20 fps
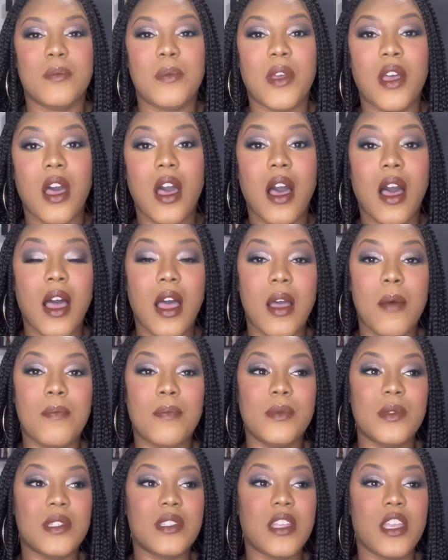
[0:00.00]
But
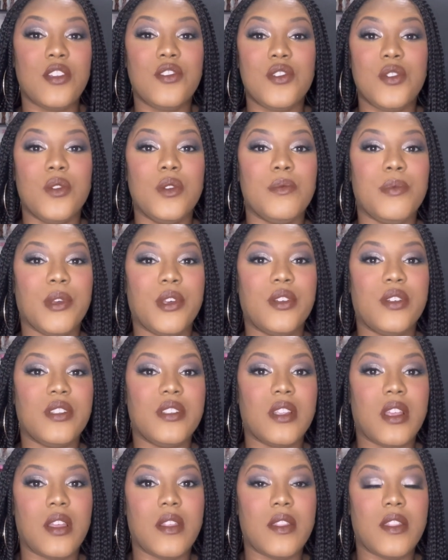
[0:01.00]
um, stay tuned
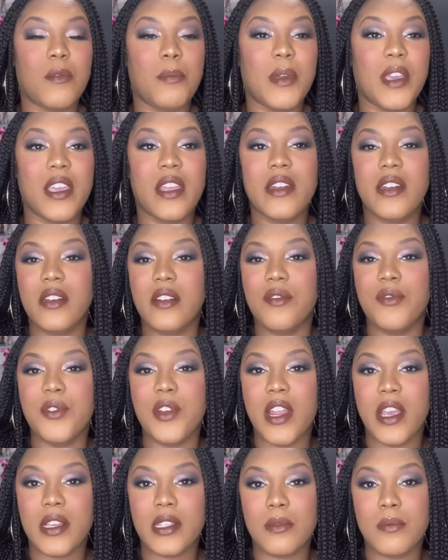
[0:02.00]
because the beginning of
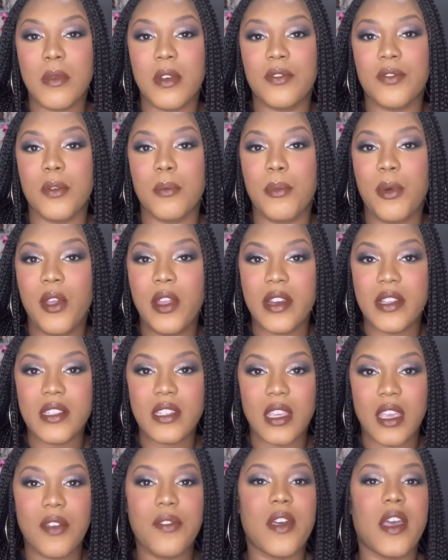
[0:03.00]
next month, I'm putting it
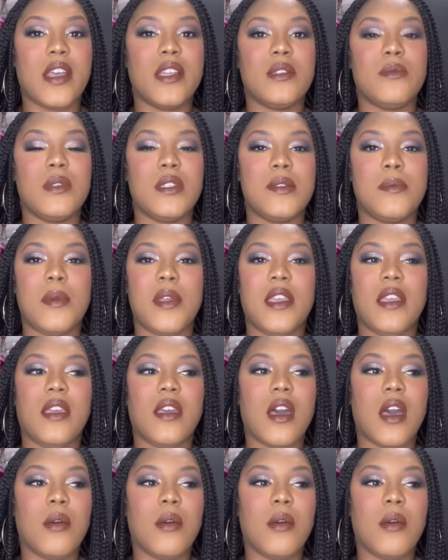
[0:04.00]
together as we speak.